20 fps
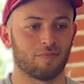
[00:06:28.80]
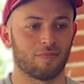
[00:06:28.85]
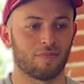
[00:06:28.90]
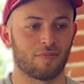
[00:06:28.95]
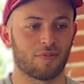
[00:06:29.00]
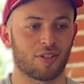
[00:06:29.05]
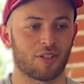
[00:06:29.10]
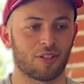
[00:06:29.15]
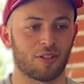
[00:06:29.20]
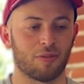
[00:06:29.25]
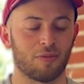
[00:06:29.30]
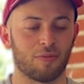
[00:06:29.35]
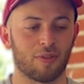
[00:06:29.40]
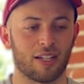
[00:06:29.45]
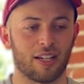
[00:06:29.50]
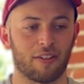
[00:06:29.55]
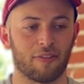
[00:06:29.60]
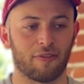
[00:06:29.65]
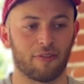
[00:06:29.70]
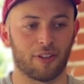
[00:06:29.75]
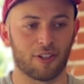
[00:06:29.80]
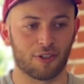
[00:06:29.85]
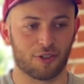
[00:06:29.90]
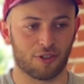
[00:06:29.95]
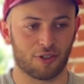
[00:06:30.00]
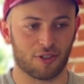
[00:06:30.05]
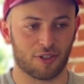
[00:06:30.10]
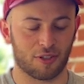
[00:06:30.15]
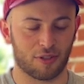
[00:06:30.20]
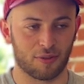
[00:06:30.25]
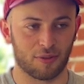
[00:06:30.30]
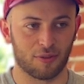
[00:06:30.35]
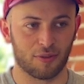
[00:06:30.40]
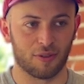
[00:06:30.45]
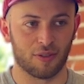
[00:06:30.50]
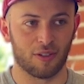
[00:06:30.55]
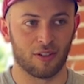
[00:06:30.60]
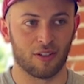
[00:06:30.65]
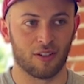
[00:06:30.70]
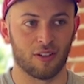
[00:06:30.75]
So when I finished
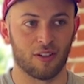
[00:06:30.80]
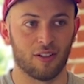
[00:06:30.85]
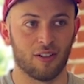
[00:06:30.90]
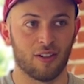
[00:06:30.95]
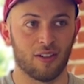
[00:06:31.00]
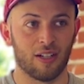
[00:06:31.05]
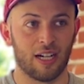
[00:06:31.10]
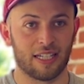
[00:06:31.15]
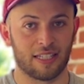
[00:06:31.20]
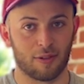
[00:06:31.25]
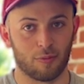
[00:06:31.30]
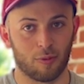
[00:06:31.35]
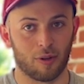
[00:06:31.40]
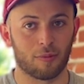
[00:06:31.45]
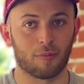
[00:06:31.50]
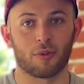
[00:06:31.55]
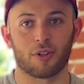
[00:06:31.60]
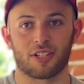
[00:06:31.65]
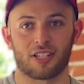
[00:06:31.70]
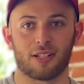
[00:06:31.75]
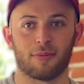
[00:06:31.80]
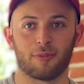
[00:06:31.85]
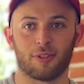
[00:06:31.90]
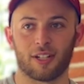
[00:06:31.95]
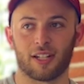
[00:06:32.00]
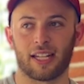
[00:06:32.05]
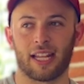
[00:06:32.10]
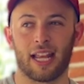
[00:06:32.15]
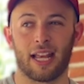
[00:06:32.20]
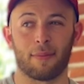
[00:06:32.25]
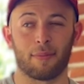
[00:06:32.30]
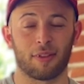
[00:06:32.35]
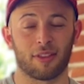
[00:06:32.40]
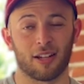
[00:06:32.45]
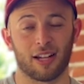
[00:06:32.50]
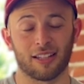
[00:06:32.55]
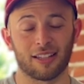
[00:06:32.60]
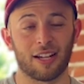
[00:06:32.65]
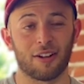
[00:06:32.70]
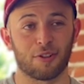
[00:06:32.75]
school, I did one more summer at camp,
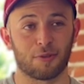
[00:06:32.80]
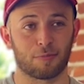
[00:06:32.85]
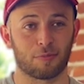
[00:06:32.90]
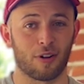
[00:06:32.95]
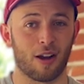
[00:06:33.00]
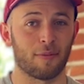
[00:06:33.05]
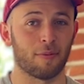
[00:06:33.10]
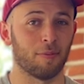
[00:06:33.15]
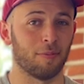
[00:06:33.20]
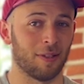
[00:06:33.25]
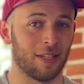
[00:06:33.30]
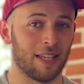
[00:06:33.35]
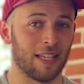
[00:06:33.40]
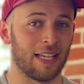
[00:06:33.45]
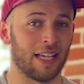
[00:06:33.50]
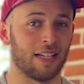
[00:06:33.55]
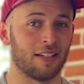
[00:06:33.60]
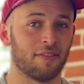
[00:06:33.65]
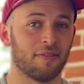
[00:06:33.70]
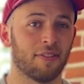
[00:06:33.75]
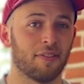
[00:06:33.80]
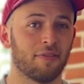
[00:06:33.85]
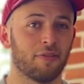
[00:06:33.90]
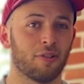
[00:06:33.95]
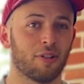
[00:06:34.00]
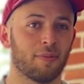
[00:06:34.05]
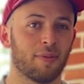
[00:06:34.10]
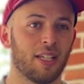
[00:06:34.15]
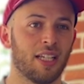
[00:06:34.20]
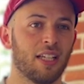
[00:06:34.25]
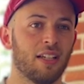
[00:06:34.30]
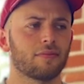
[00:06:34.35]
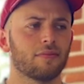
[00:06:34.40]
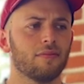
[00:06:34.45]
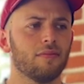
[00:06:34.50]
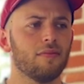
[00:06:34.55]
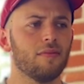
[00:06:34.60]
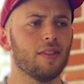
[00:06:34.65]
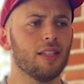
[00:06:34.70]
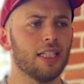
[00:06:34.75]
thought that was probably the end of it for me,
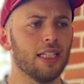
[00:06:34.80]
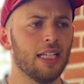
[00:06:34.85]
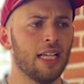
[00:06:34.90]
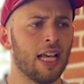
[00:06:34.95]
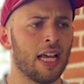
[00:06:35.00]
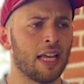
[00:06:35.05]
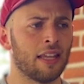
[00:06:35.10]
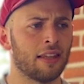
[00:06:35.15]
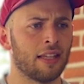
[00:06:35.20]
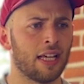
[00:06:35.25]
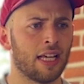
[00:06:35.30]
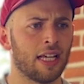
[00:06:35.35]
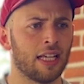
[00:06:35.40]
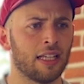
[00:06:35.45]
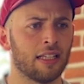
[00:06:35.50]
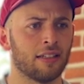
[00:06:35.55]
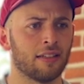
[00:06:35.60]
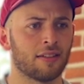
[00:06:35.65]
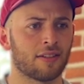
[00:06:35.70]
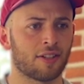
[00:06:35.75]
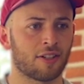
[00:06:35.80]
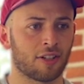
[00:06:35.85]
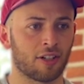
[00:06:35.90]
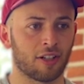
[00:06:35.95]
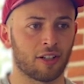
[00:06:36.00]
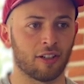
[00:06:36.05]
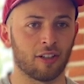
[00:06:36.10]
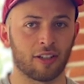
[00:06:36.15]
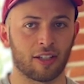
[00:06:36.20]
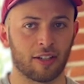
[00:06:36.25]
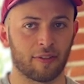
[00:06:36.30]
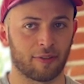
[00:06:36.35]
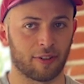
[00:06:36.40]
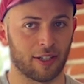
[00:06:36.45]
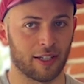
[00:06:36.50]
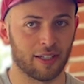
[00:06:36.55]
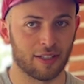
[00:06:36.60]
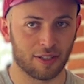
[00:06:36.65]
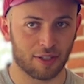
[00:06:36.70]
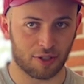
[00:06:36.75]
and then started looking for
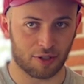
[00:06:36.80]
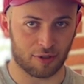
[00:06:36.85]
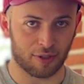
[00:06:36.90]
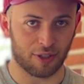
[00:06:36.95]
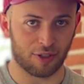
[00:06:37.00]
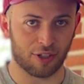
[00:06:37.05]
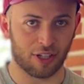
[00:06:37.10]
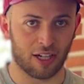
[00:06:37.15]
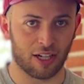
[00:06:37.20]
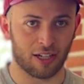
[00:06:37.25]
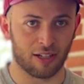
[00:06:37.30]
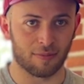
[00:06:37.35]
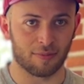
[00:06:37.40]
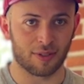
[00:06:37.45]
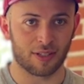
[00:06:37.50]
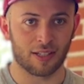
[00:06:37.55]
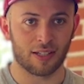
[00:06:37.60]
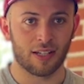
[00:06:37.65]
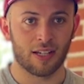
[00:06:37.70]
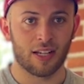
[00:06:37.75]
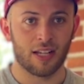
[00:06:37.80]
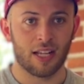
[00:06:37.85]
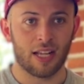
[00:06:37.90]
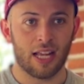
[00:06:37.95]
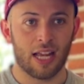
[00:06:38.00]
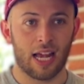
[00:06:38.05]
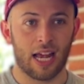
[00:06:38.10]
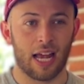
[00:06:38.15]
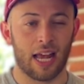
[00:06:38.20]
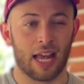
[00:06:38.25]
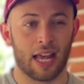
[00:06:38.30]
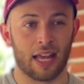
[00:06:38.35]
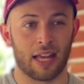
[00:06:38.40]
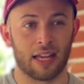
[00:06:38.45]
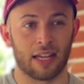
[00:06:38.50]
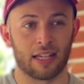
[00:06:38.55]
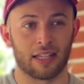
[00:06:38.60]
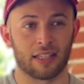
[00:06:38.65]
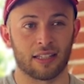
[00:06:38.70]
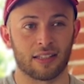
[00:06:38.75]
industry jobs
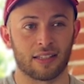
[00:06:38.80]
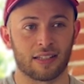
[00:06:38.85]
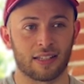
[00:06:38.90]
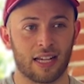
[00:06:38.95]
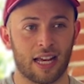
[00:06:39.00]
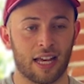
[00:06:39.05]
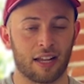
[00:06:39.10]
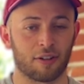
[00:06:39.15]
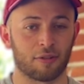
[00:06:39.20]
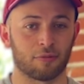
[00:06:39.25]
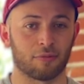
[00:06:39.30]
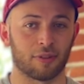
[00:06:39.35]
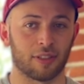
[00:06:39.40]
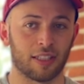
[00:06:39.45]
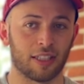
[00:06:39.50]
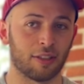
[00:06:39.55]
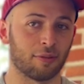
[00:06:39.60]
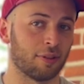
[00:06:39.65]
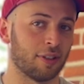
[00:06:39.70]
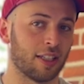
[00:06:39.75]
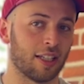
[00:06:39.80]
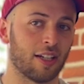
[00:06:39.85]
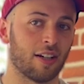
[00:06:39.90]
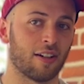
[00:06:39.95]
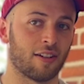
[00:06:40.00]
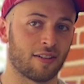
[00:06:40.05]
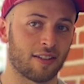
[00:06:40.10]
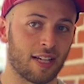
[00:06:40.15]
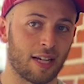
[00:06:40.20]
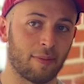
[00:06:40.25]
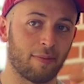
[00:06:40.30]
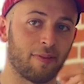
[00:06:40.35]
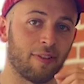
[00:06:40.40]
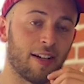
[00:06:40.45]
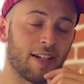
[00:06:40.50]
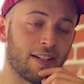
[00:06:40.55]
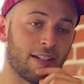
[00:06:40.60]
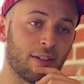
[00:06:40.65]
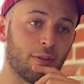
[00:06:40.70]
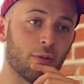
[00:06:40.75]
and had a really, really hard time
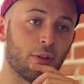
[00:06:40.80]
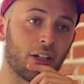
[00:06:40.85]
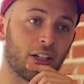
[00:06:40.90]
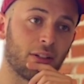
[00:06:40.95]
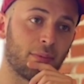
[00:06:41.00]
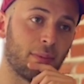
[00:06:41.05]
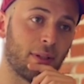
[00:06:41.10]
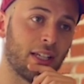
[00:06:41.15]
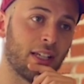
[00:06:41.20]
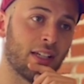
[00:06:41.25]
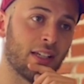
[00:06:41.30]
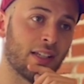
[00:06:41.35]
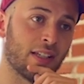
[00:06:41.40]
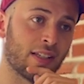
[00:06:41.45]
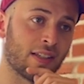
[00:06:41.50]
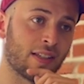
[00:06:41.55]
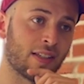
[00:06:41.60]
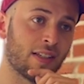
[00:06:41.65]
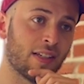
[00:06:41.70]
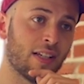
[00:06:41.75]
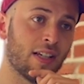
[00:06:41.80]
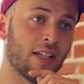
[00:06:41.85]
finding work because